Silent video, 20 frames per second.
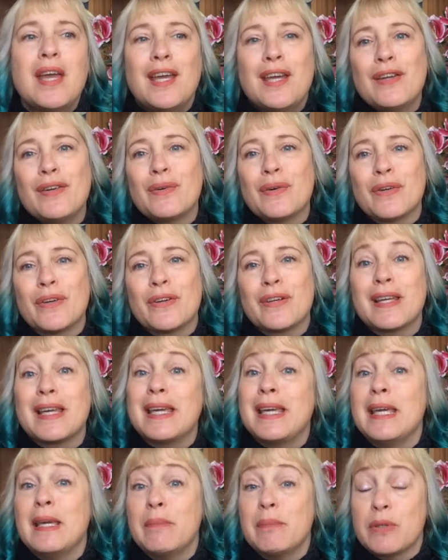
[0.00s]
in order to
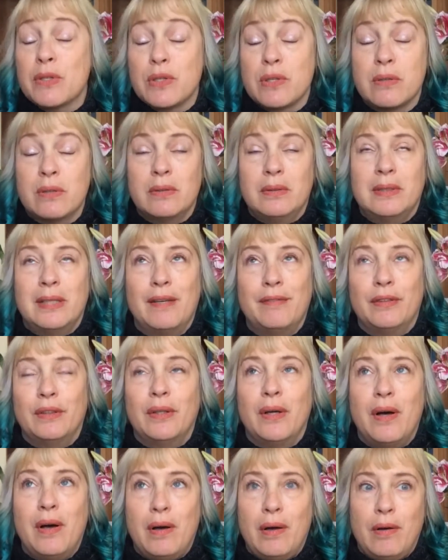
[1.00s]
keep a certain
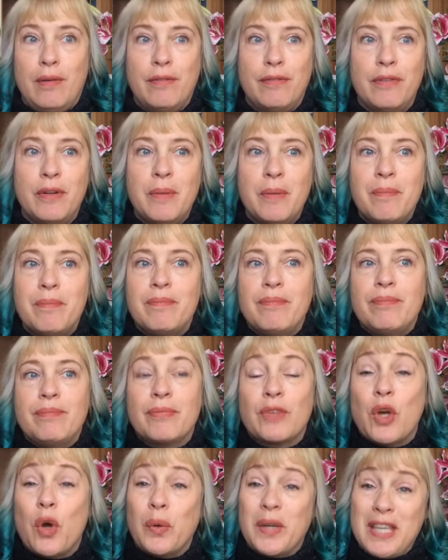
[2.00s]
level of
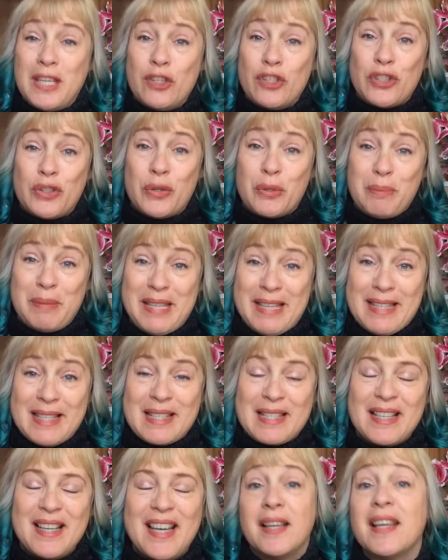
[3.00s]
cohesion or
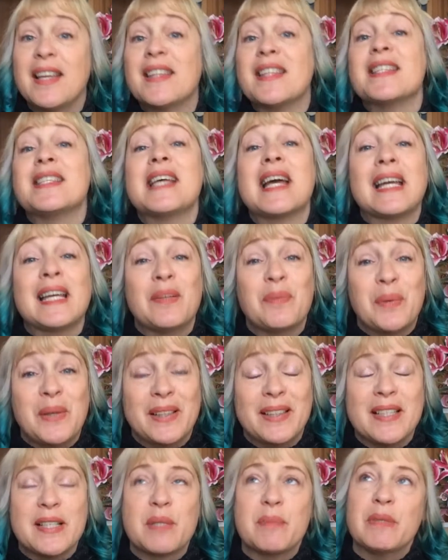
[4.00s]
peace. The second
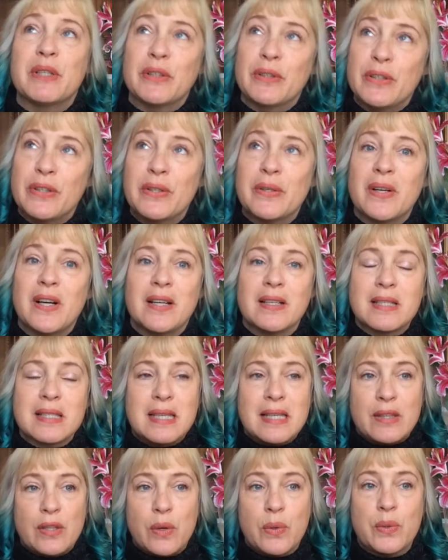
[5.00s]
one is mirror neurons,
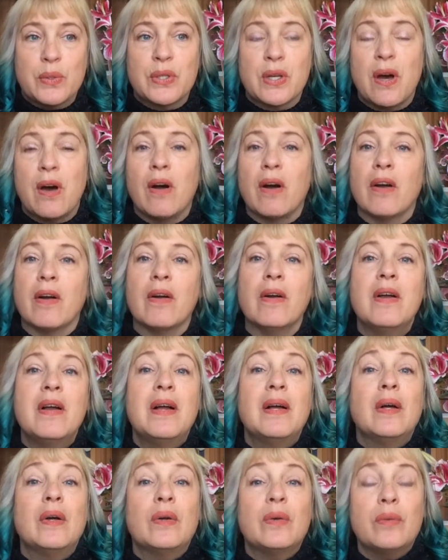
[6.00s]
and those are
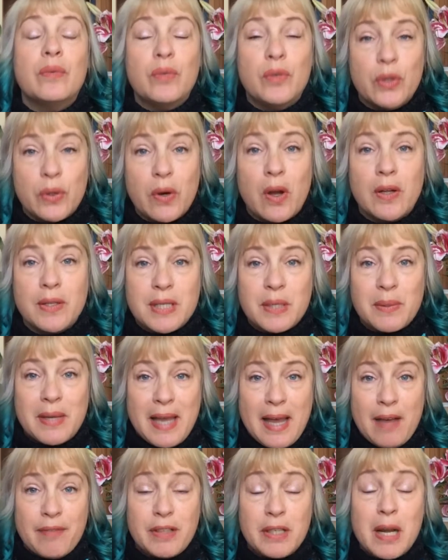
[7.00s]
neurons that we
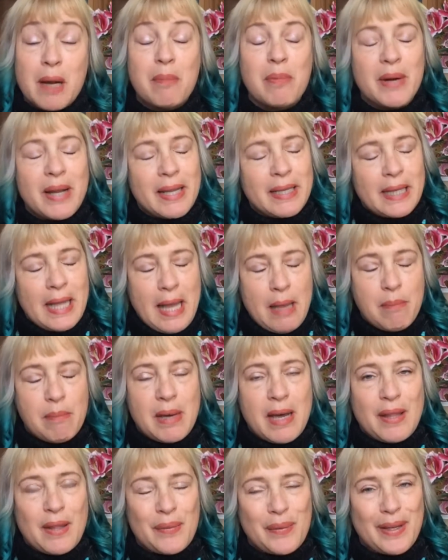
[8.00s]
have in our brain and,
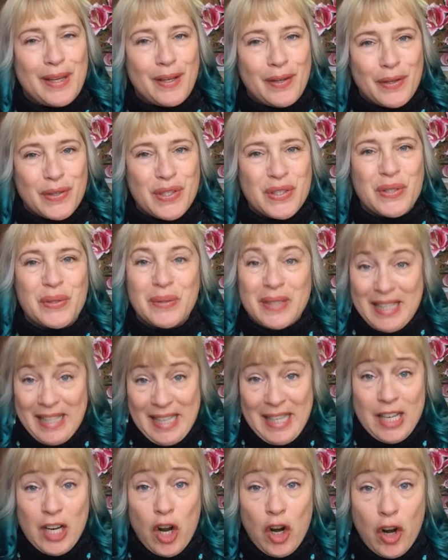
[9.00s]
by the way, also
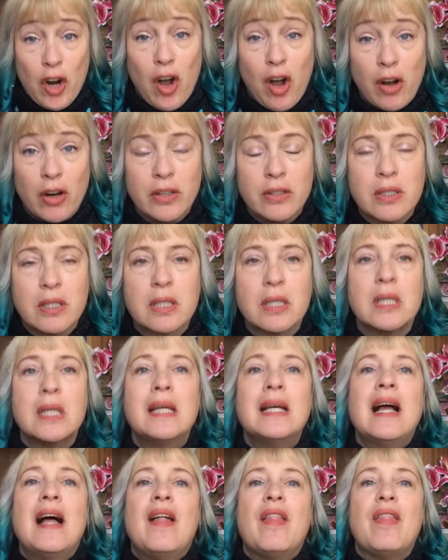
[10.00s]
in our heart
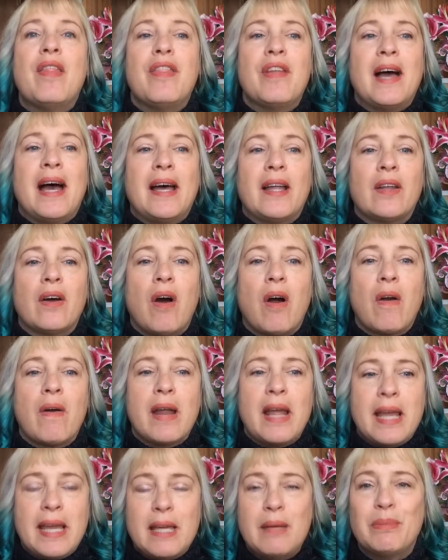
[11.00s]
that are
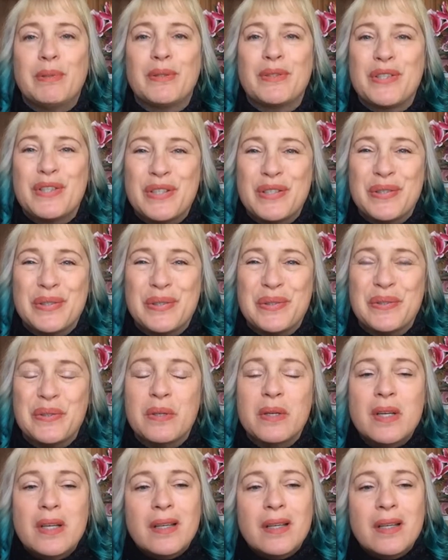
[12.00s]
able to